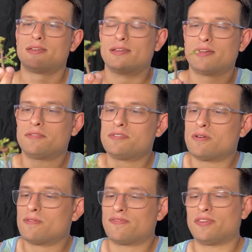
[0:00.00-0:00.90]
I don't
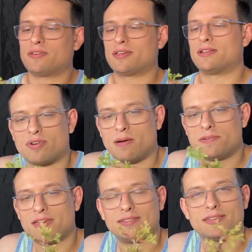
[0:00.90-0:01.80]
know if you can
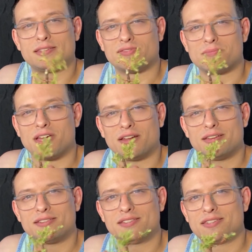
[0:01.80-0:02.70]
propagate these from
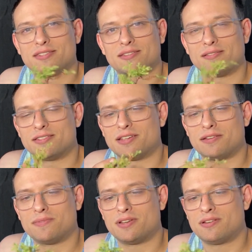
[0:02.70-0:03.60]
cuttings. Does
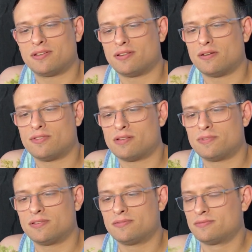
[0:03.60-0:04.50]
anyone know? That'd
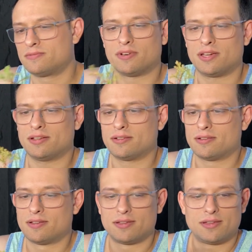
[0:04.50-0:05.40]
be great.
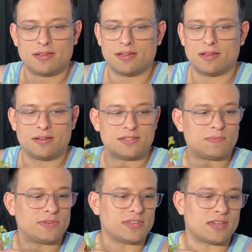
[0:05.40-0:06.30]
I
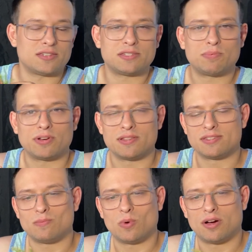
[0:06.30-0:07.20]
suppose I could just put in
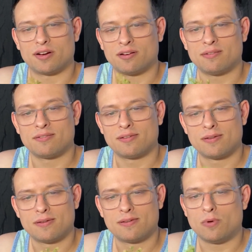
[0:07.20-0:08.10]
some water
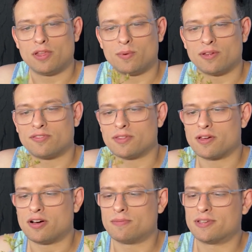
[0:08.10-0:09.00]
while I wait for the
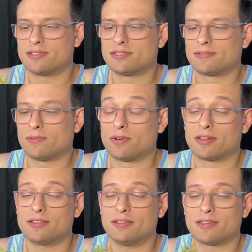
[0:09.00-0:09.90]
comments, or I
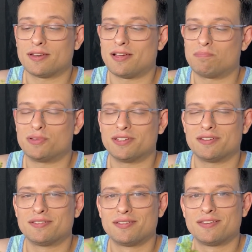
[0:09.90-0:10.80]
could look it up, but
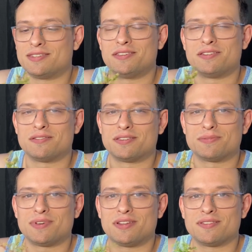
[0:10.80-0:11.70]
it's easier just
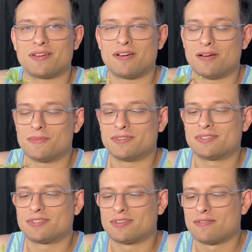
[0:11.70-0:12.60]
reading the comments.